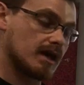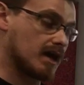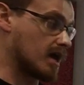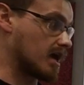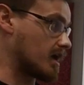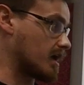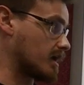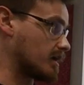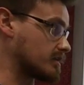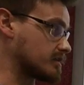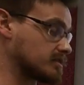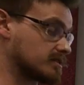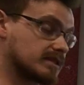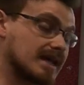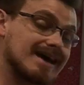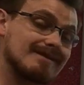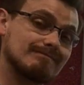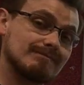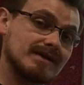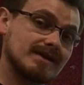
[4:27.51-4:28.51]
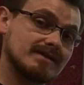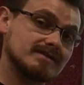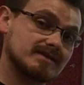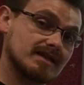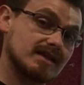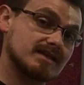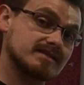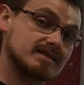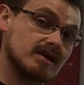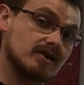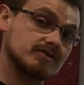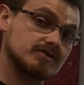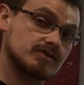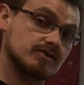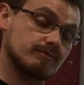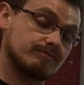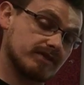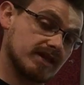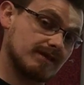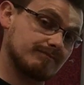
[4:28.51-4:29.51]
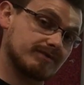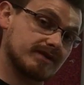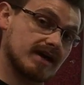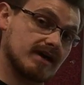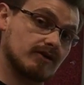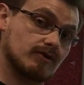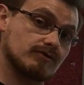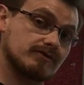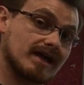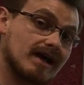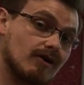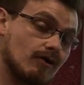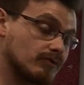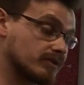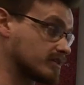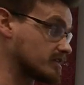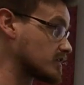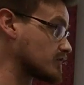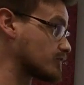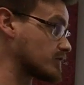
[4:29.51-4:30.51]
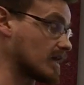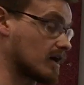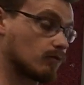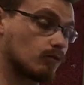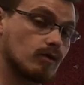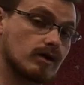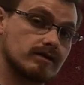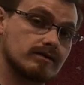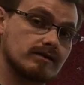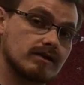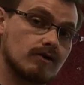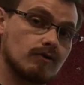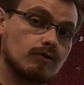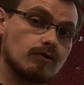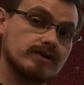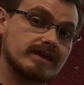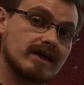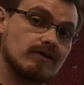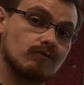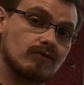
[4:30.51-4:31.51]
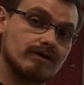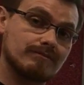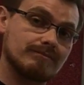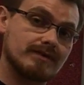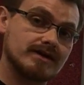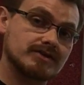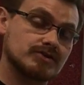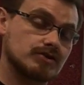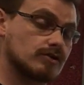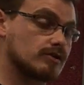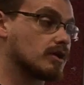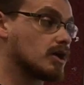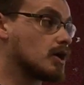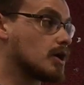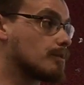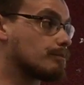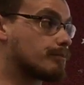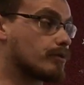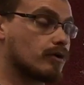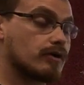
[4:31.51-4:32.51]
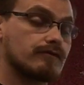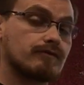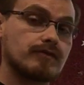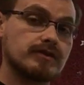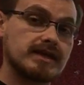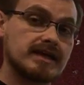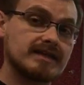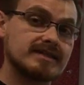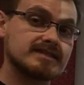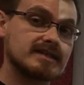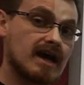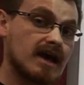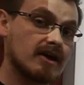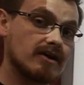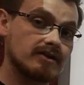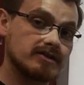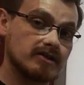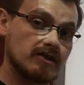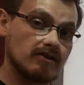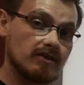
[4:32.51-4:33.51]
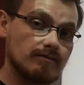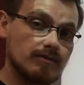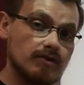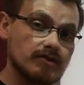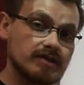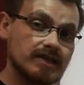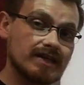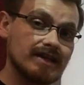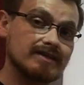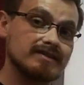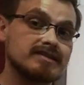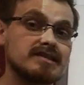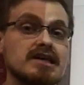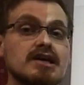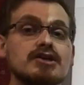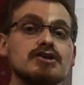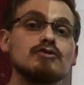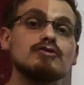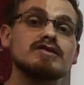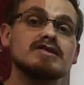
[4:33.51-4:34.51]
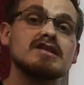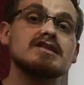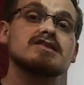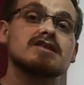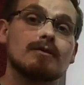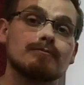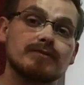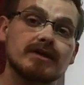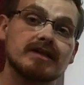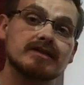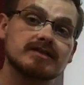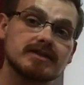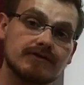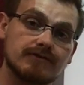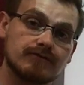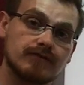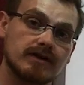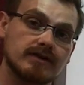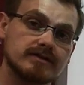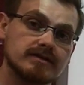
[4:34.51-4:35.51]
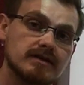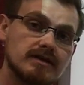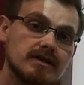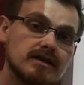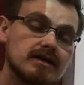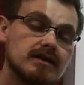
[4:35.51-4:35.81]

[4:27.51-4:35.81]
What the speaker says: and that means that it tells you to play piano, not only just for that one note or that one measure, but for the entirety of the music until you see something different.